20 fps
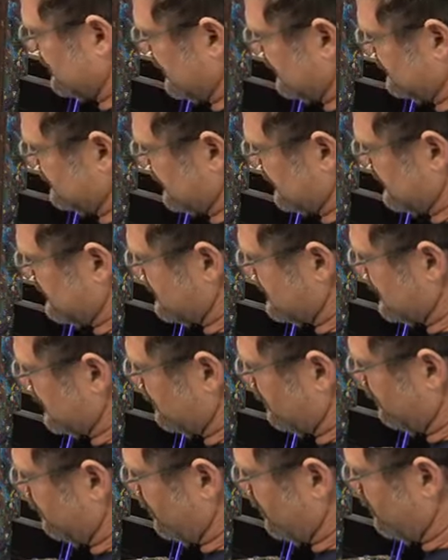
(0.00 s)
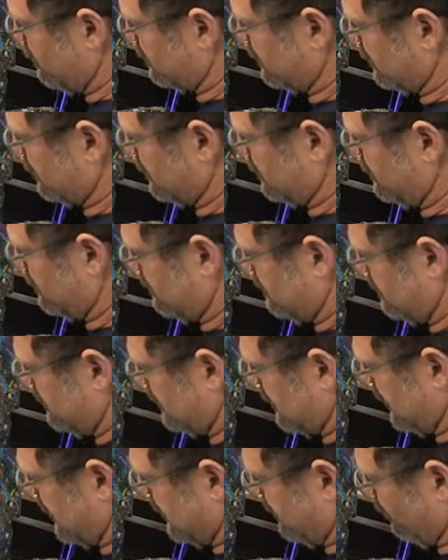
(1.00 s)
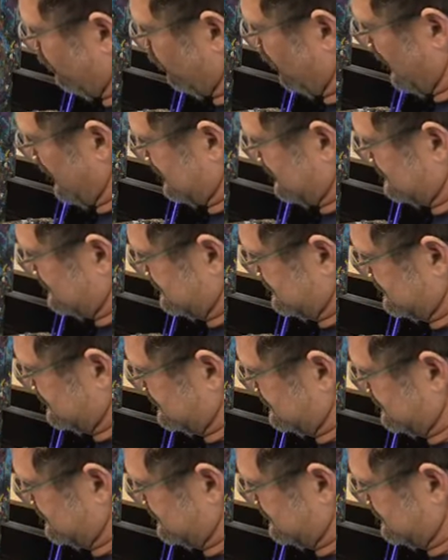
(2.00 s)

take the yellow ochre and white.